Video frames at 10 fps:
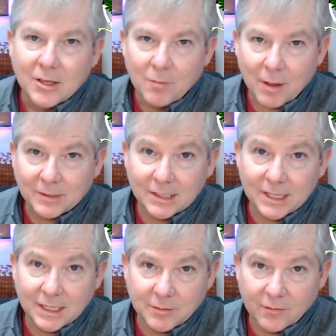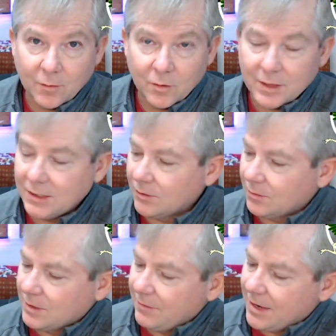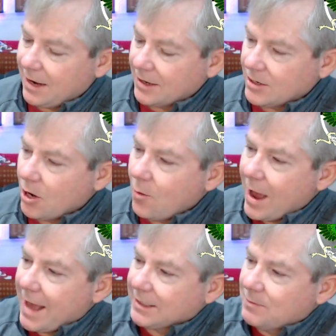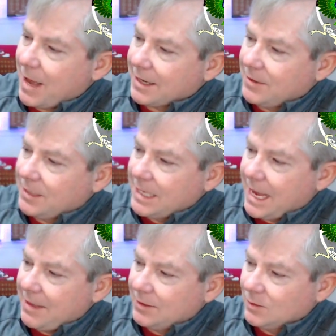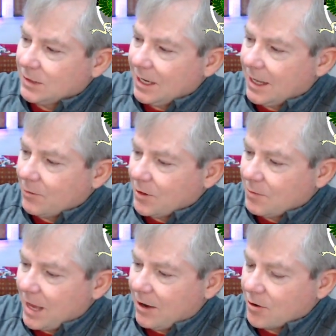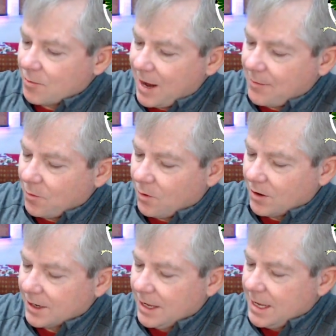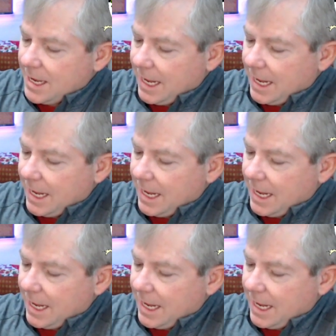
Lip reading: You've probably seen these before. These are given out at NOACs back in the day. This was kind of like where you had all your paperwork.